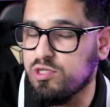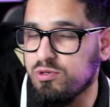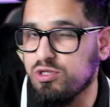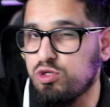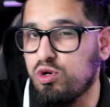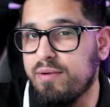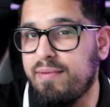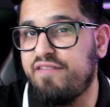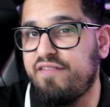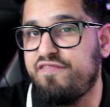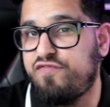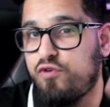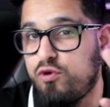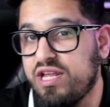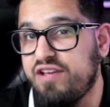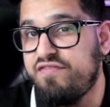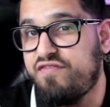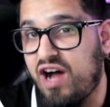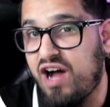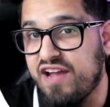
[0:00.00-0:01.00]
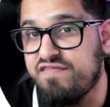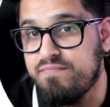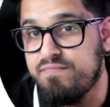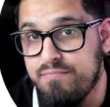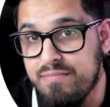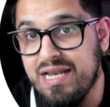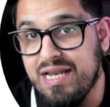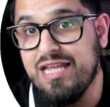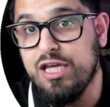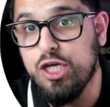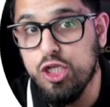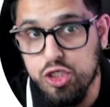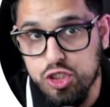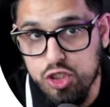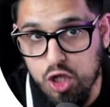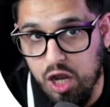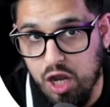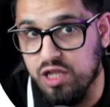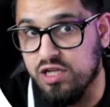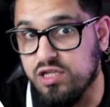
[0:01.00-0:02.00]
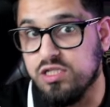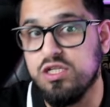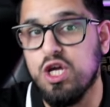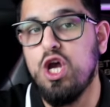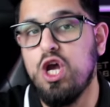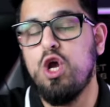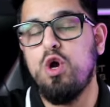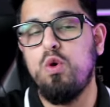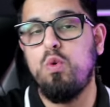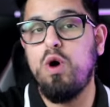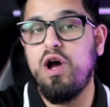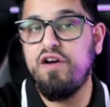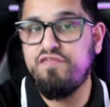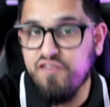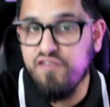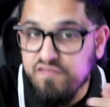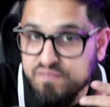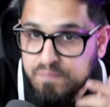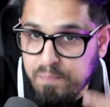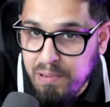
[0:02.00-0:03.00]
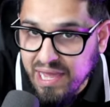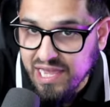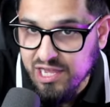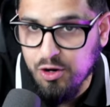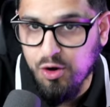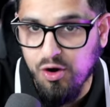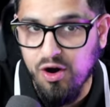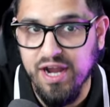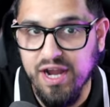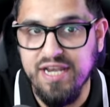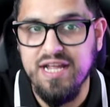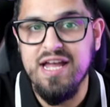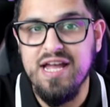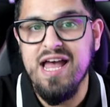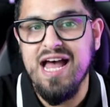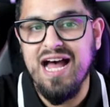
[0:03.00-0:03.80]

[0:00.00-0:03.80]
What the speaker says: so we're talking about $45 million worth of Bitcoin,